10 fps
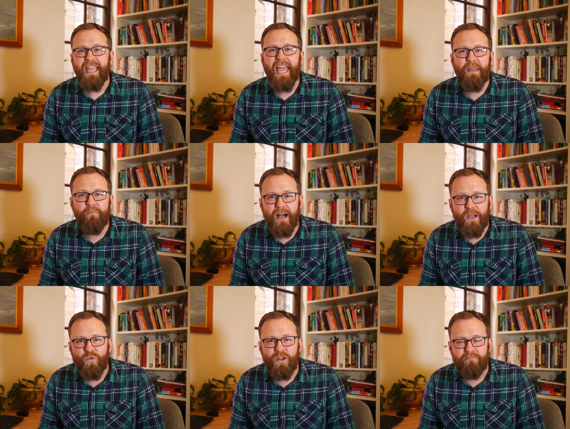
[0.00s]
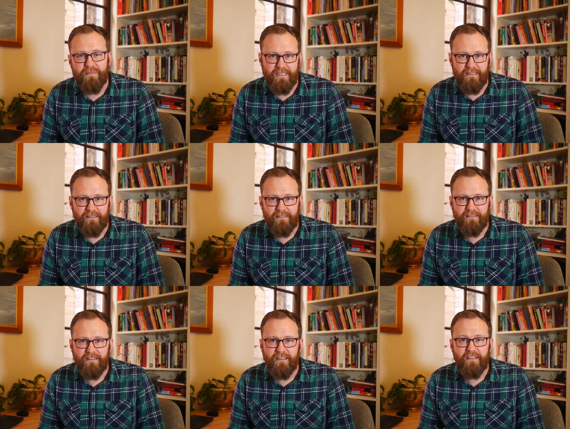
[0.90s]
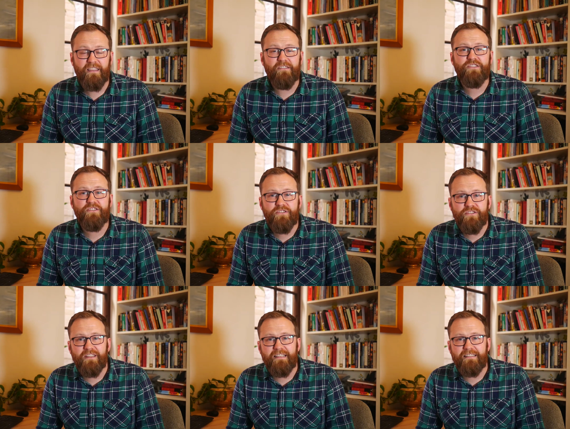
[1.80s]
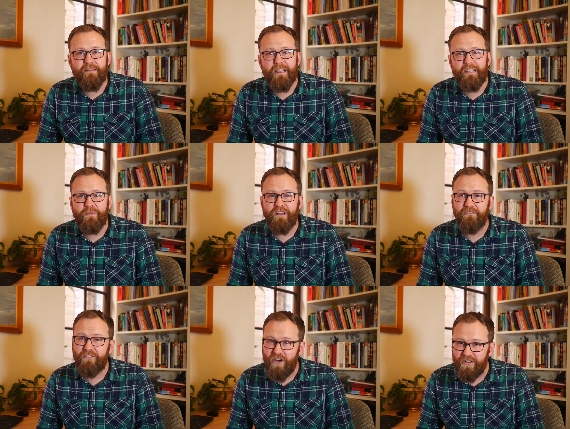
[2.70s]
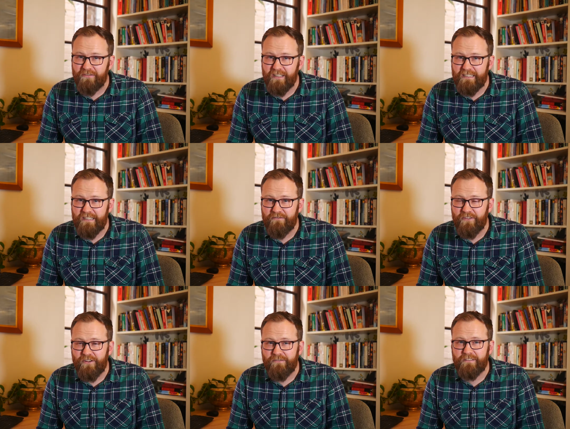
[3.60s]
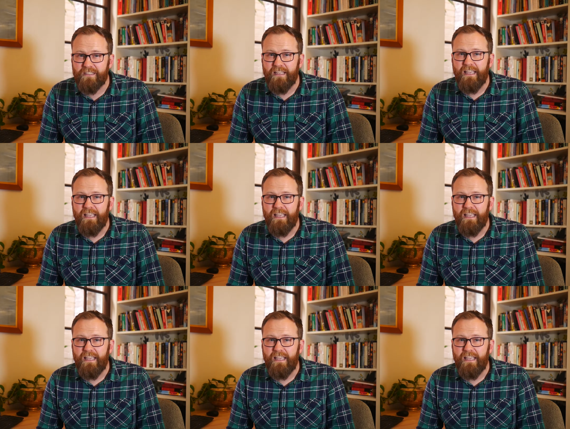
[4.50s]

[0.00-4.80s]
and by what means. There is usually some element of conflict involved